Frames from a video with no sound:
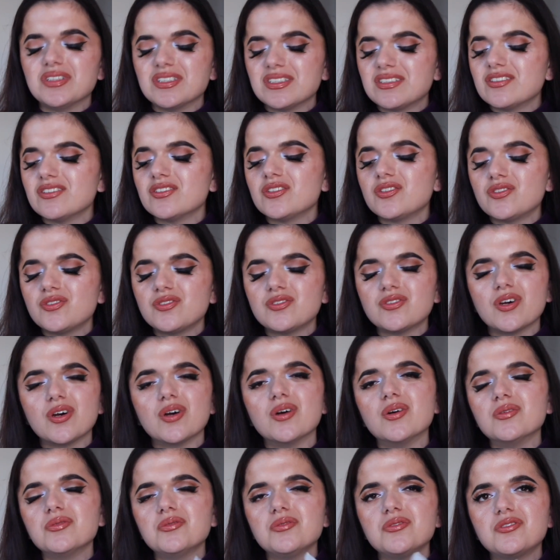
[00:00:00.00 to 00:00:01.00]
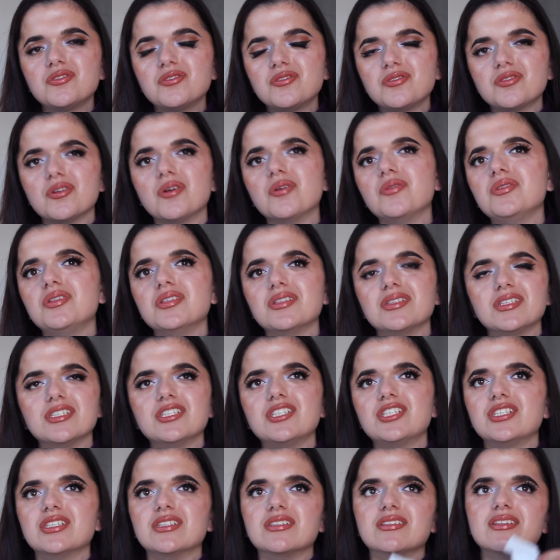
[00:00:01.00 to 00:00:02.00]
This is so
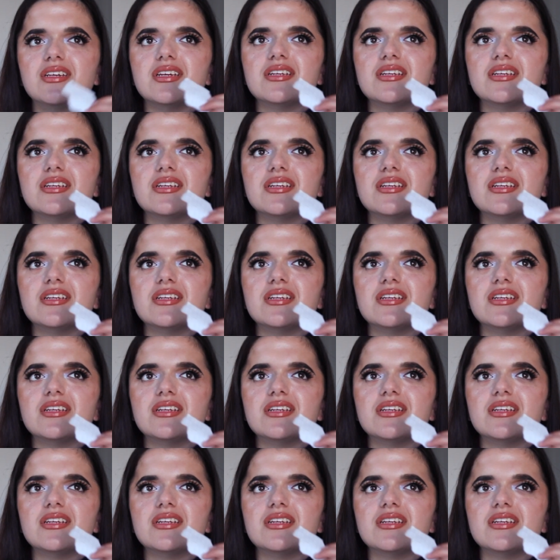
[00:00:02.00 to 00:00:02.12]
delicious.